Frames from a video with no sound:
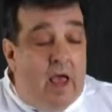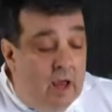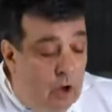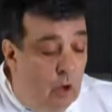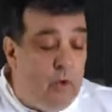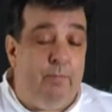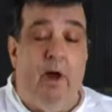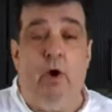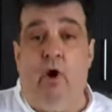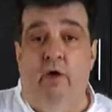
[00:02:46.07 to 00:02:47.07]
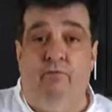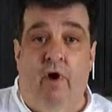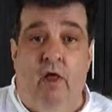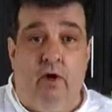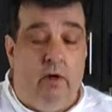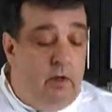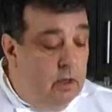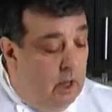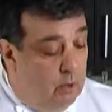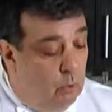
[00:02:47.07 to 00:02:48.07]
go with my grandfather,
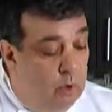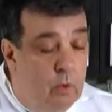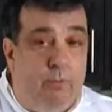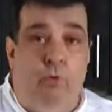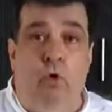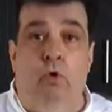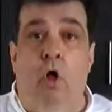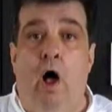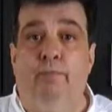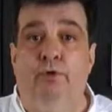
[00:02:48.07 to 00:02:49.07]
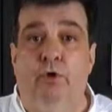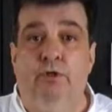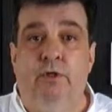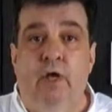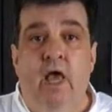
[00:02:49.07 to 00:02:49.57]
and we would pull lobsters.